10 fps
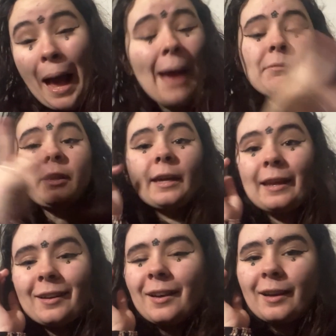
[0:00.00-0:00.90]
I'm really
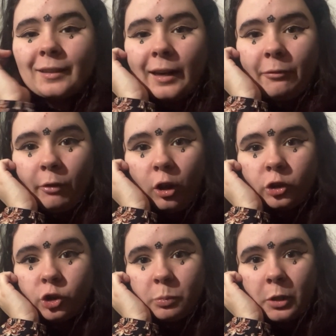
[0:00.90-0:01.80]
glad I got to have
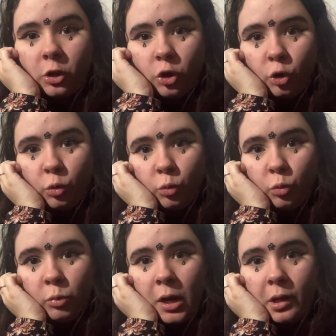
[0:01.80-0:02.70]
lunch with
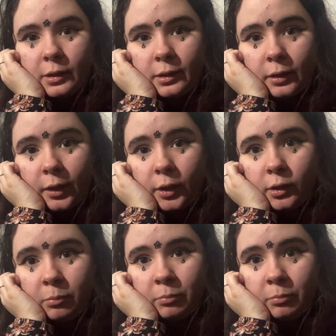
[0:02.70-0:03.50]
you today.